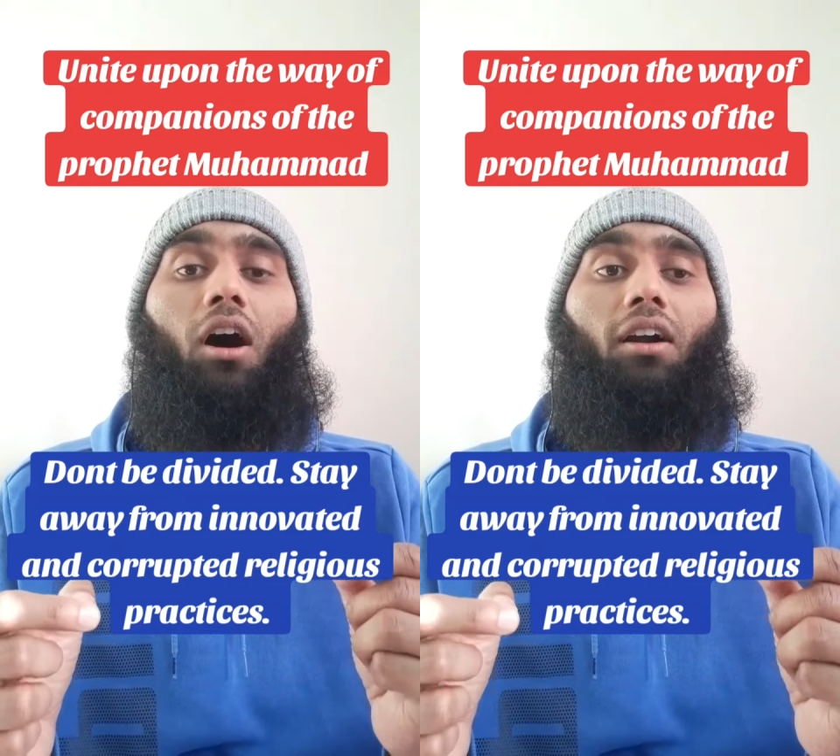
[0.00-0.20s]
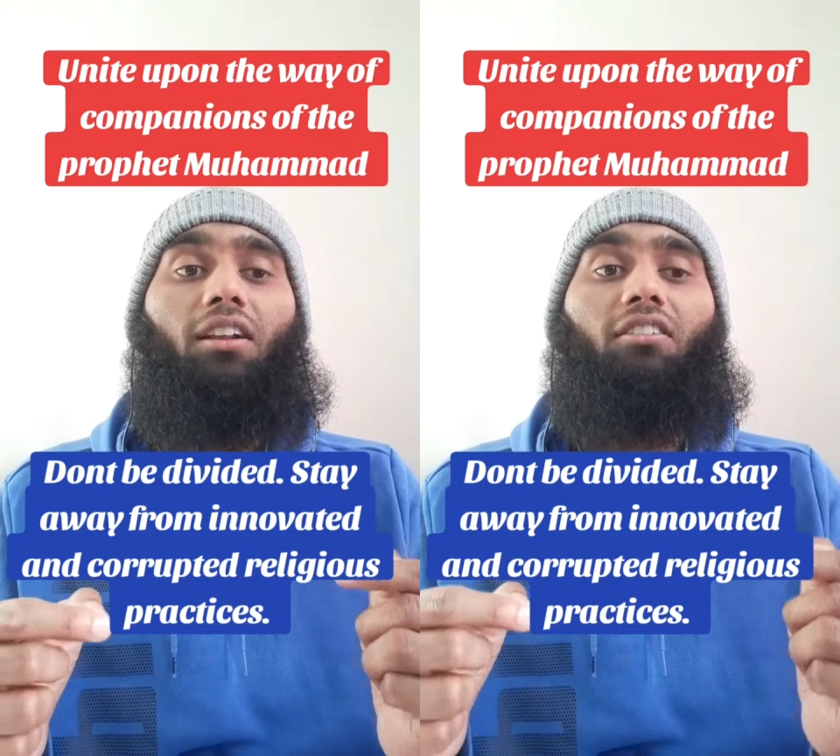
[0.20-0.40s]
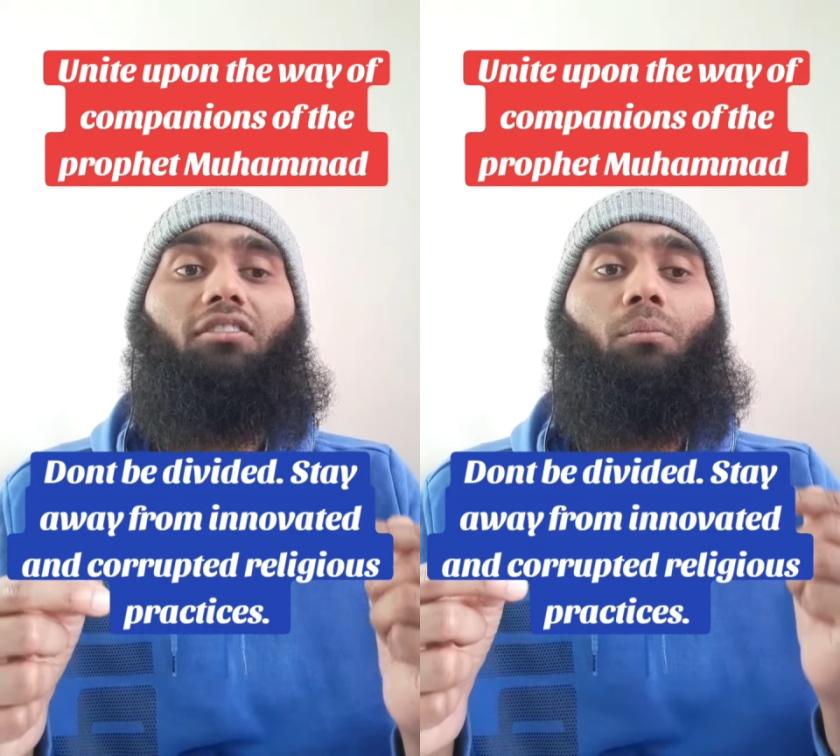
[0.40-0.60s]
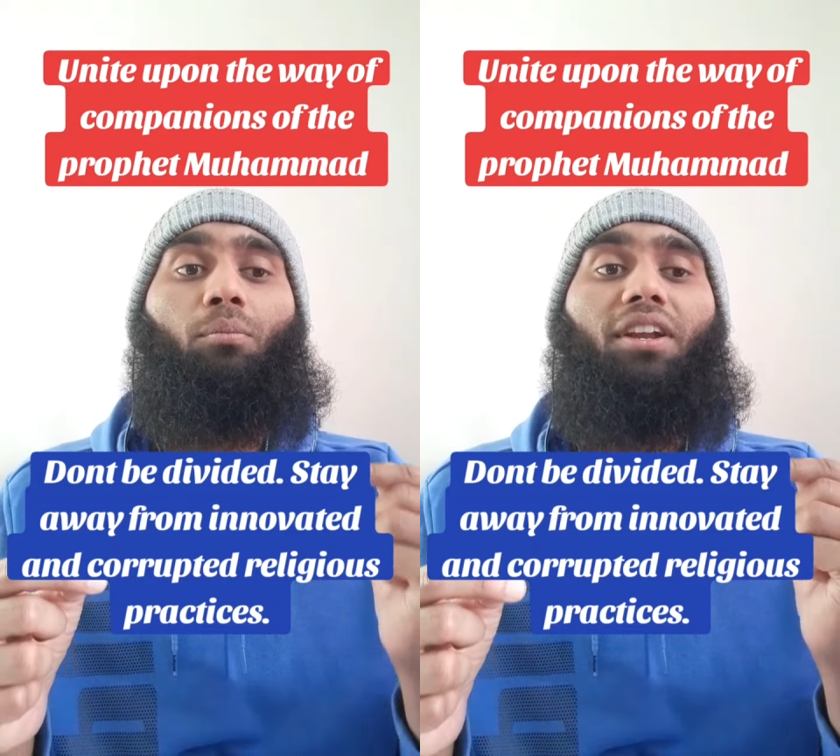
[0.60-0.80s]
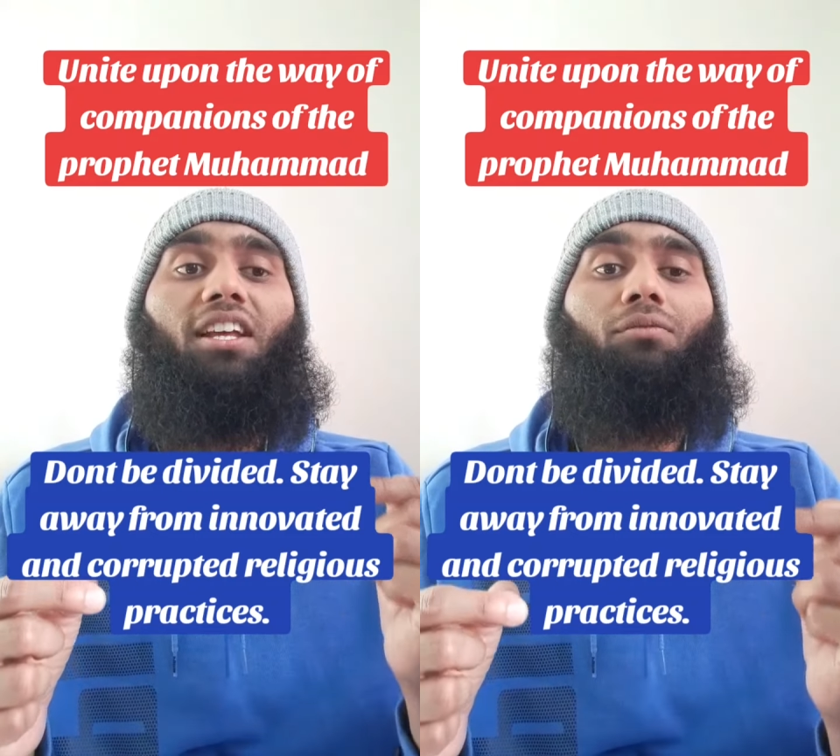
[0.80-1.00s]
gardens
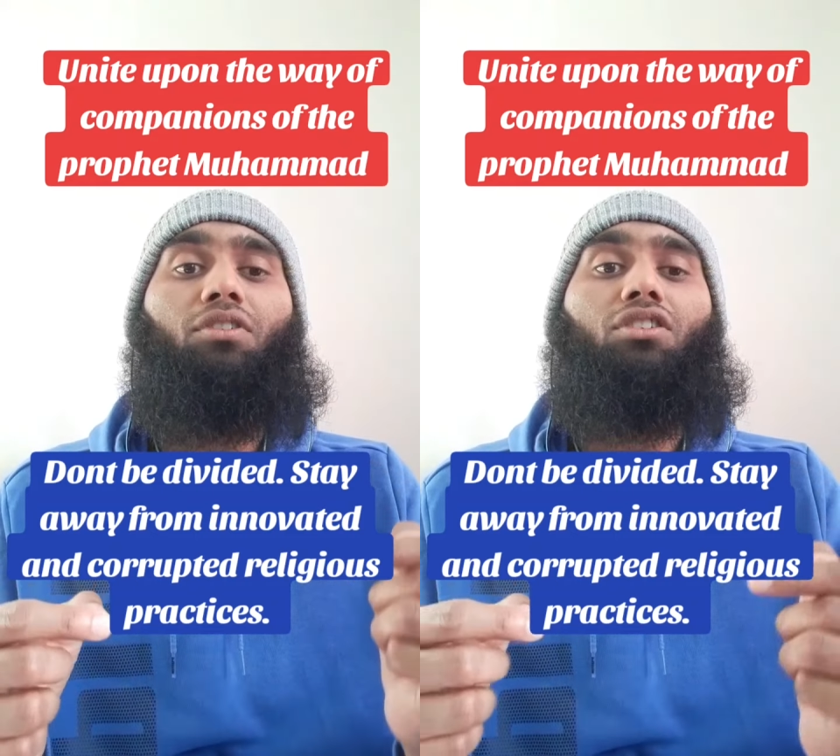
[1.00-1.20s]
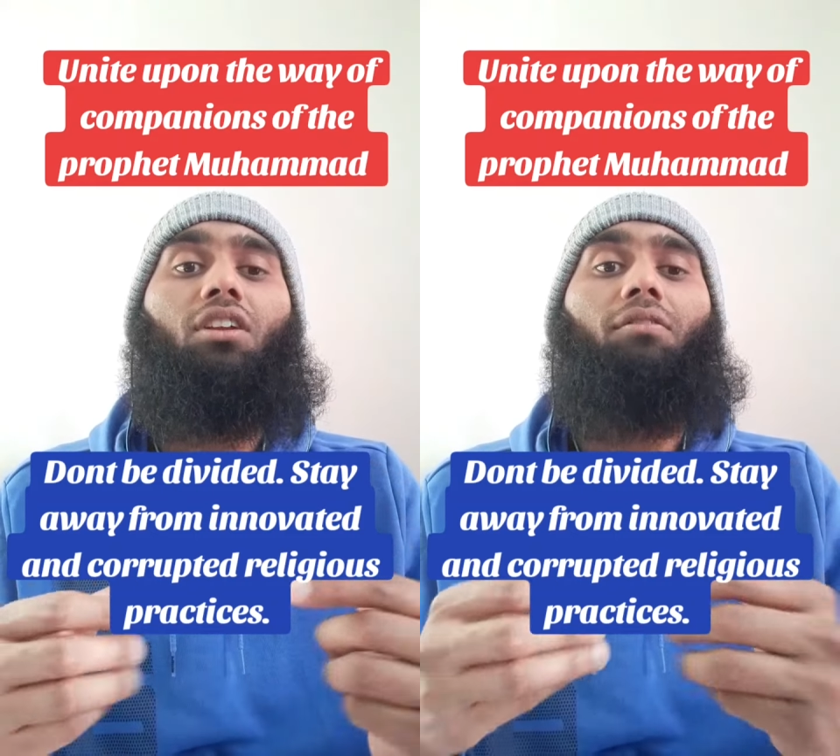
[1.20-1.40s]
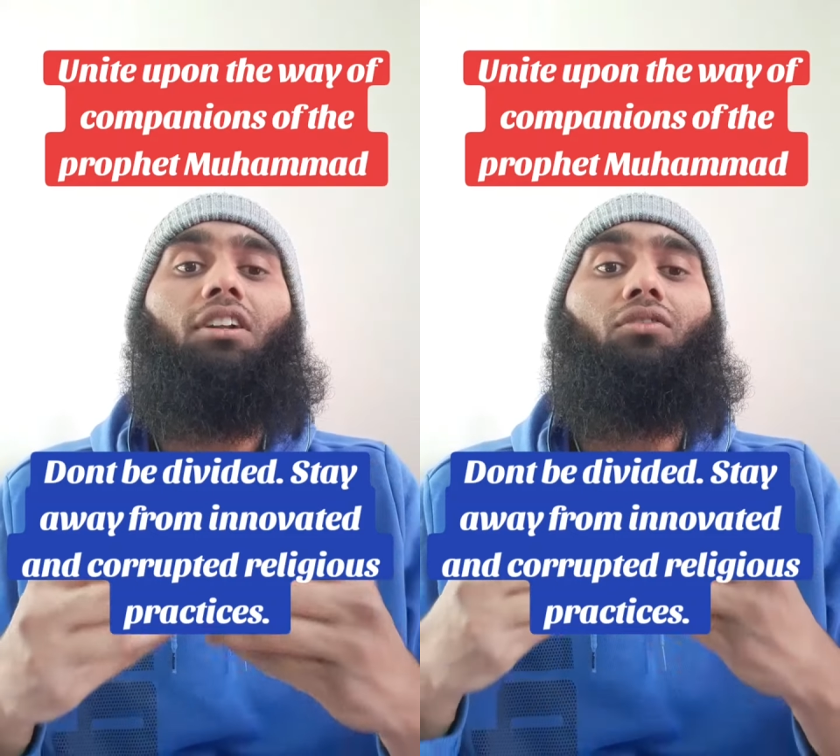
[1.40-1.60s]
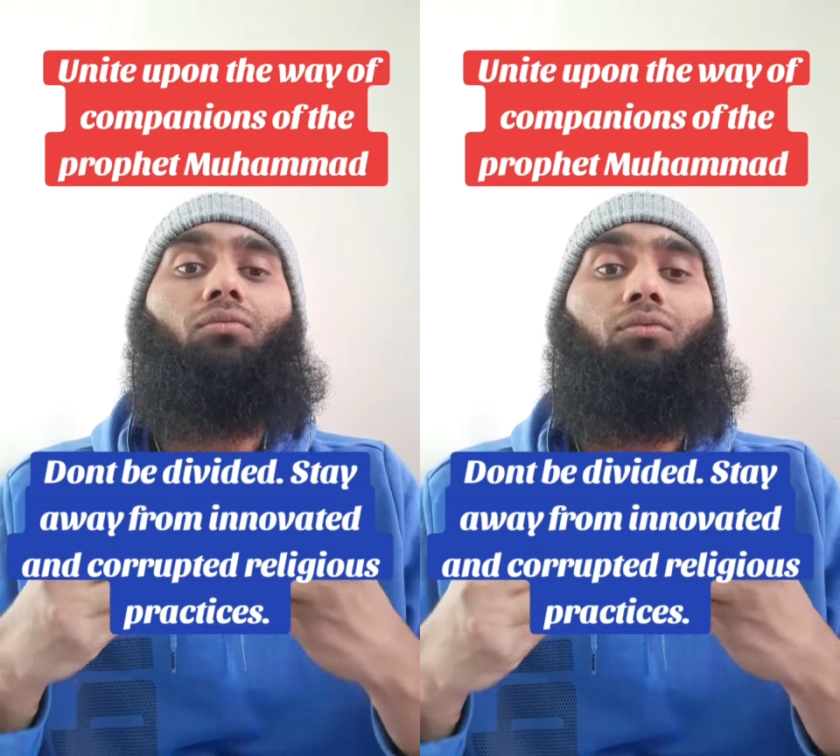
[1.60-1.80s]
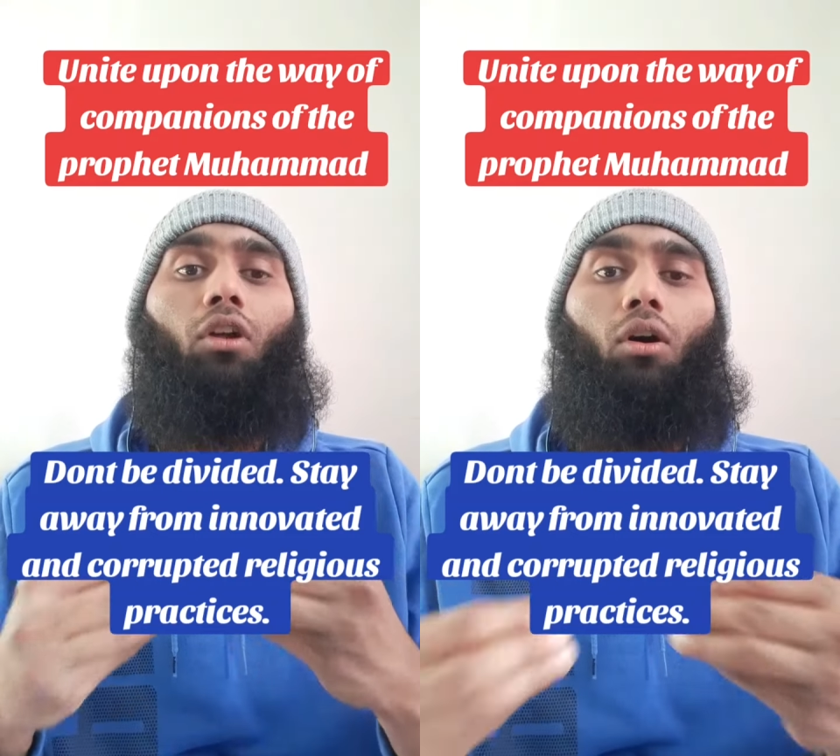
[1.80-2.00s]
beneath which rivers
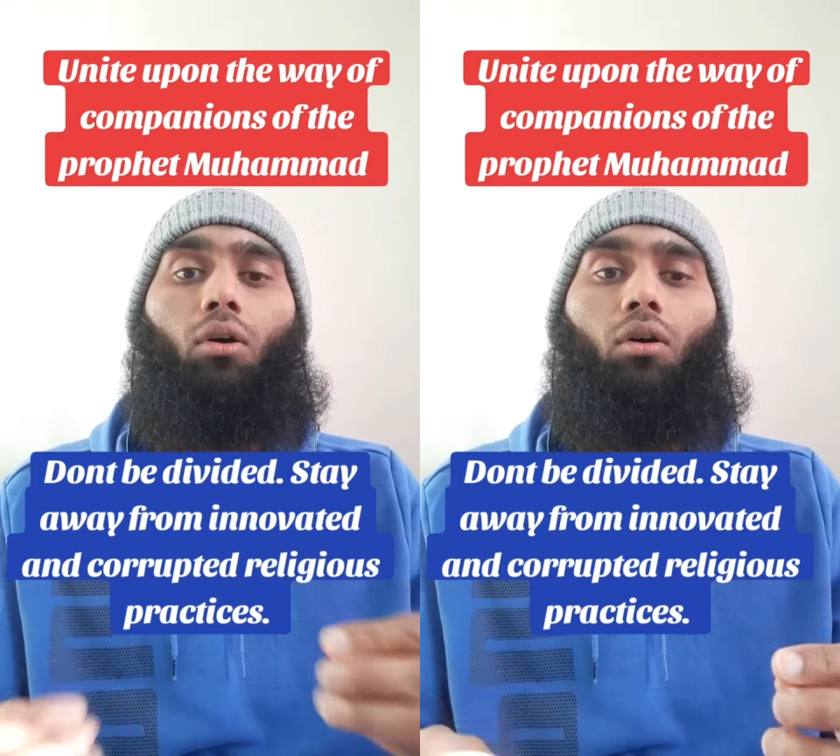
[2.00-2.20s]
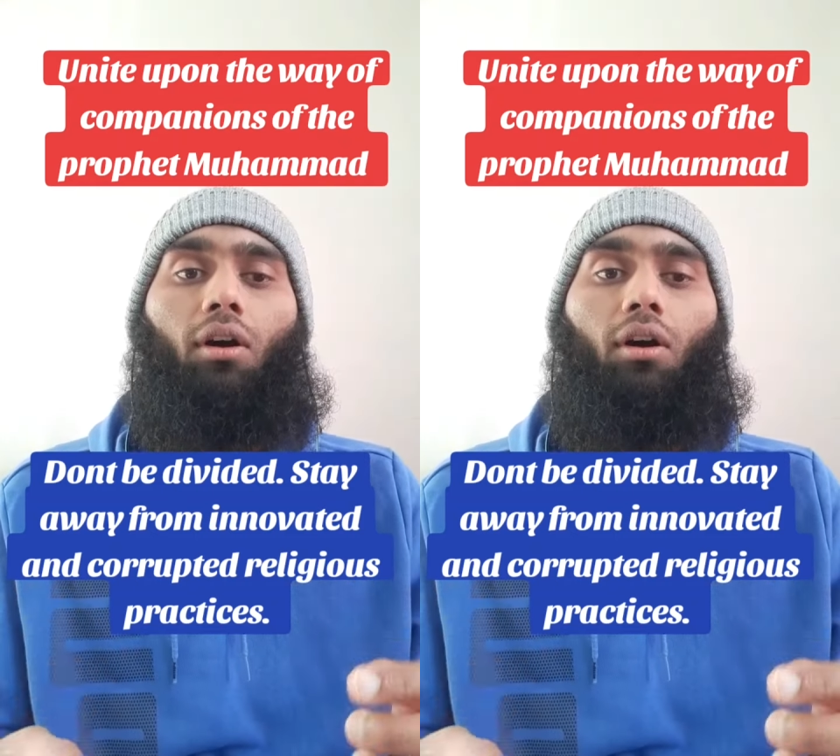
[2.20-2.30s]
flow